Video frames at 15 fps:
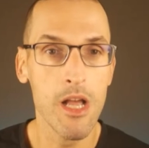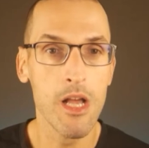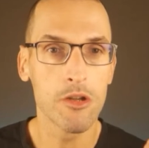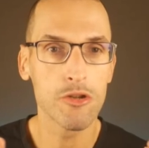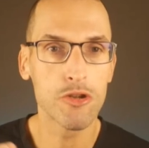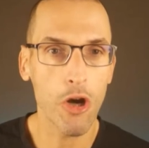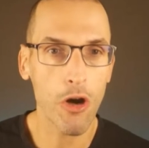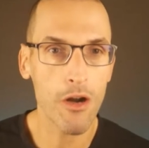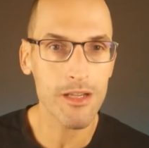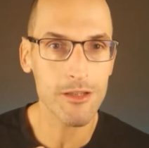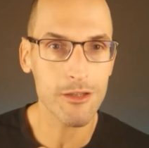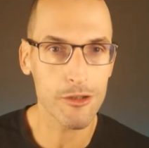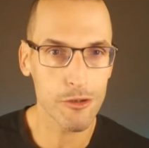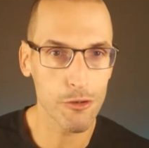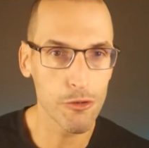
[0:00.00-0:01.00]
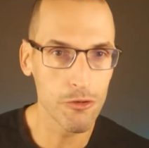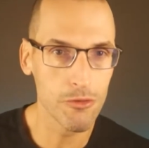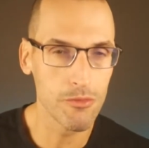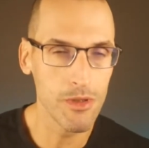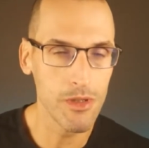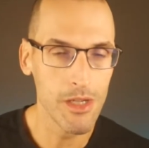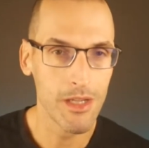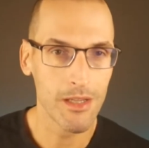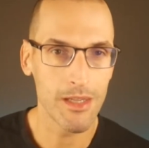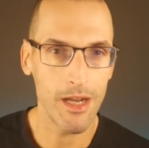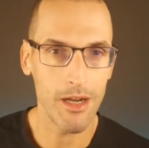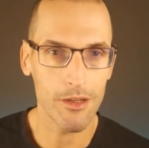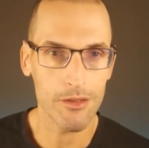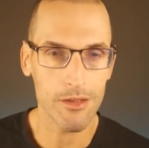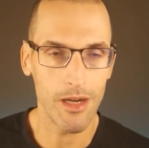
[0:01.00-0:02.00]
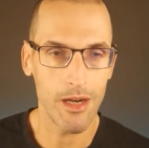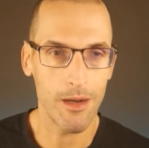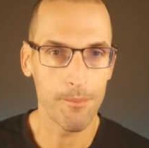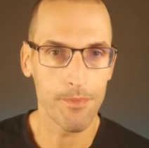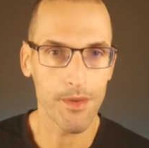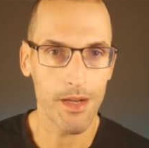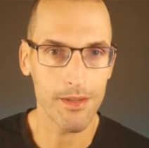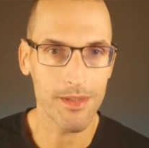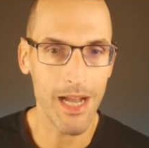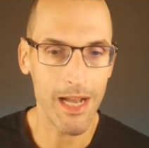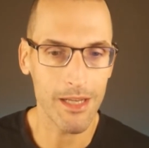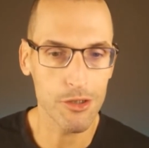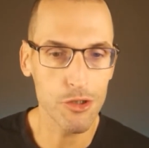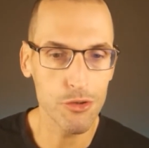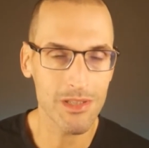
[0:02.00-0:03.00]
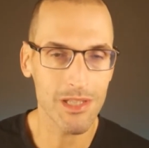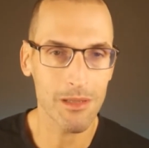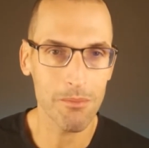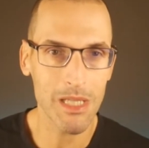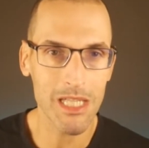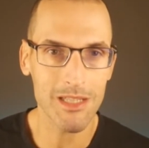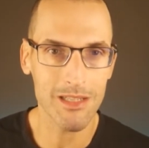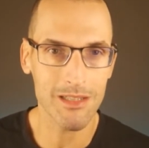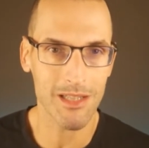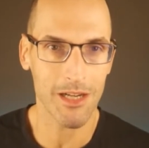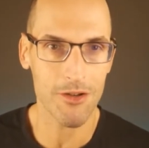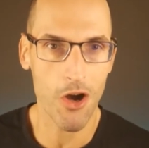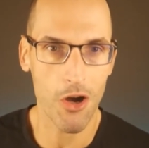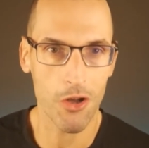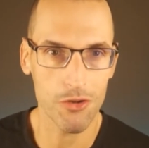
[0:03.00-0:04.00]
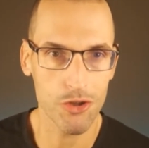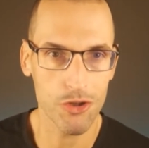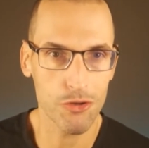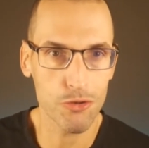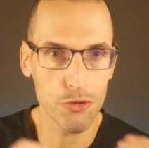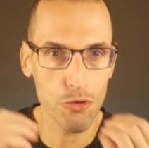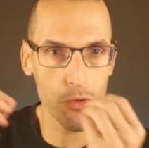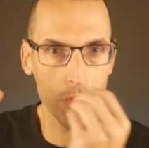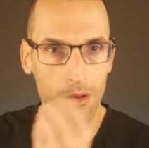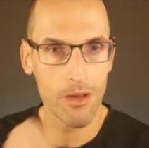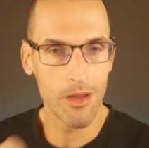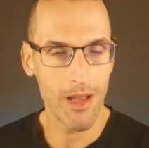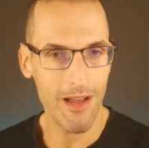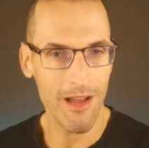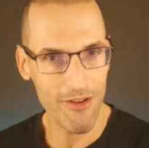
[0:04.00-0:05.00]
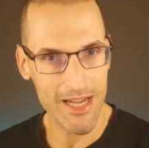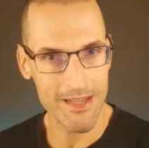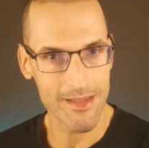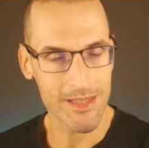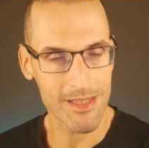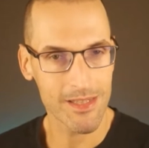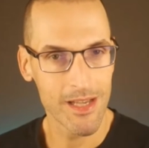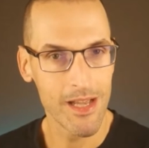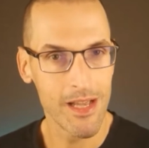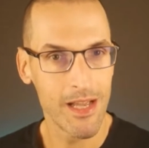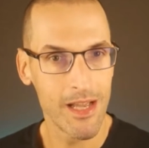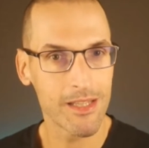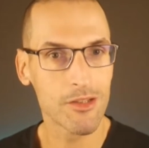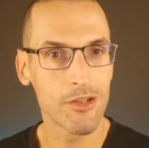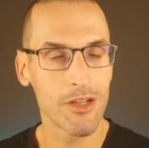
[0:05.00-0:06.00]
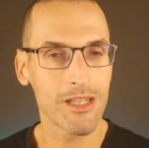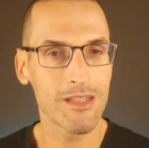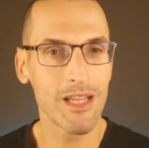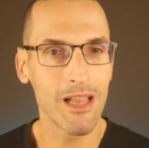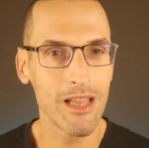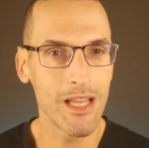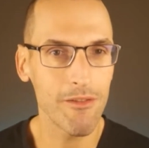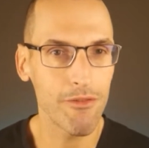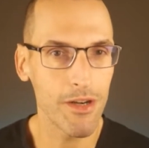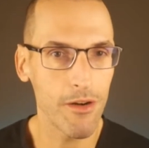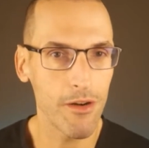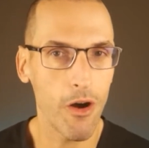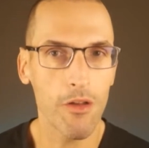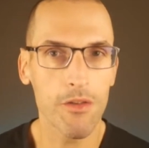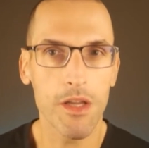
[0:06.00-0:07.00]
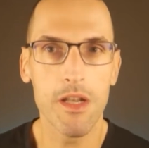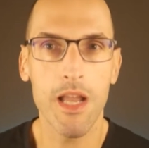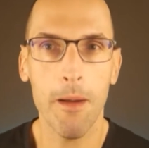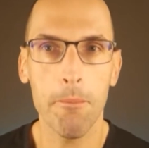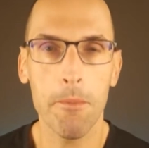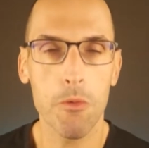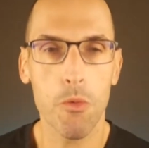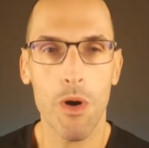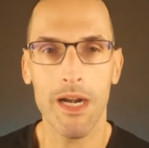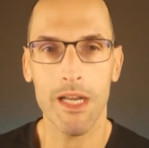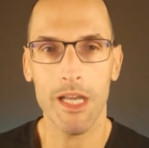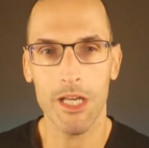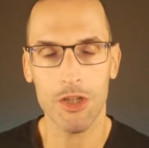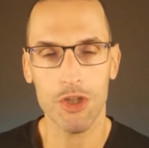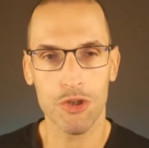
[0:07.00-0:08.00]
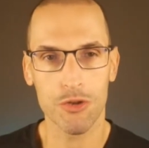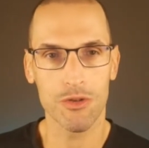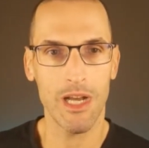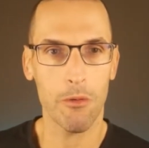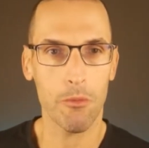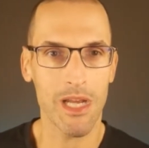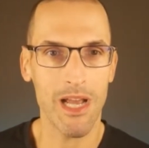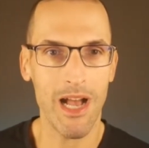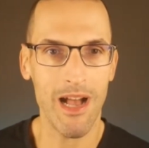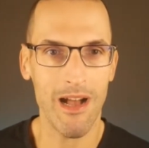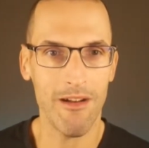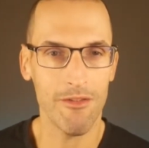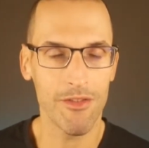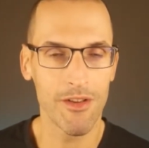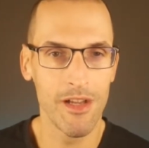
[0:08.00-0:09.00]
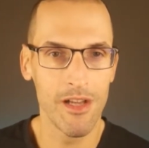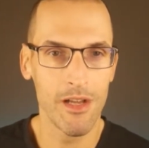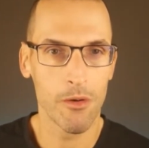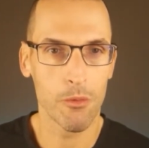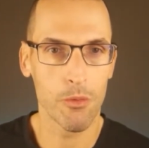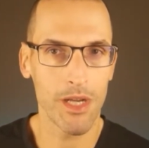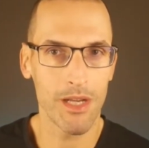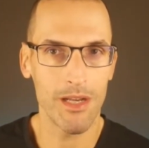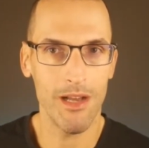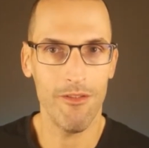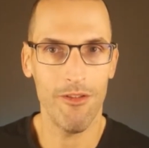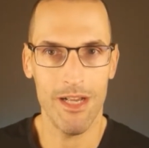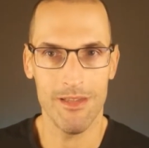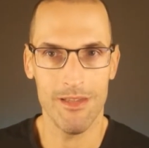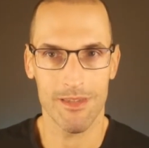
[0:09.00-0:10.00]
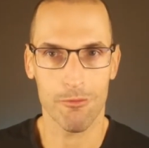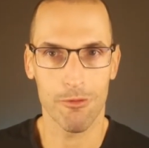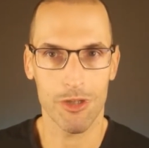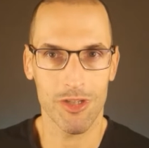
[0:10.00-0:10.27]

don't assume that using meeting technology to do events is going to deliver on the number one issue that we have with events, which is